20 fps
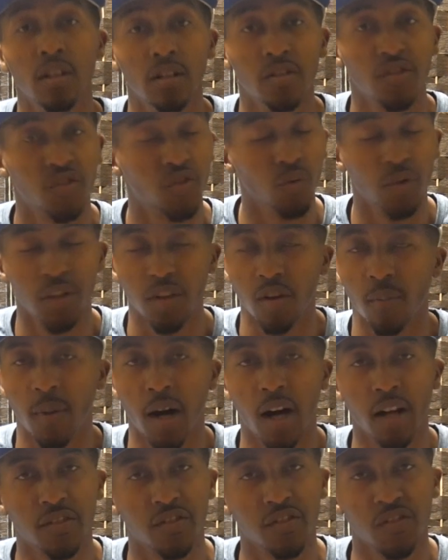studio
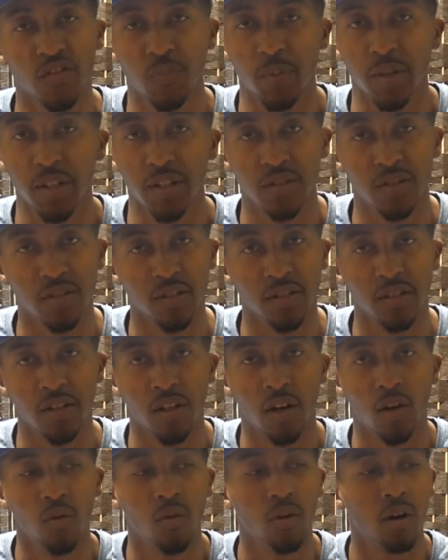monitor speakers, you
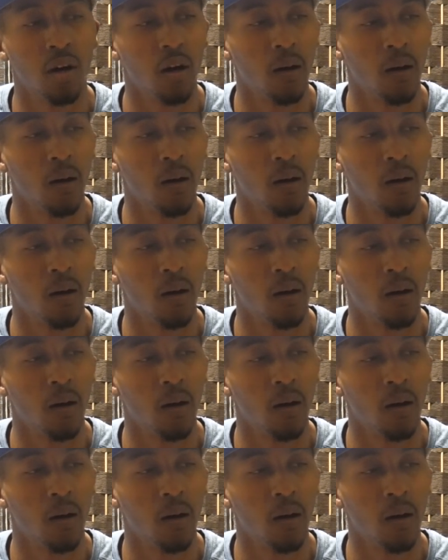know,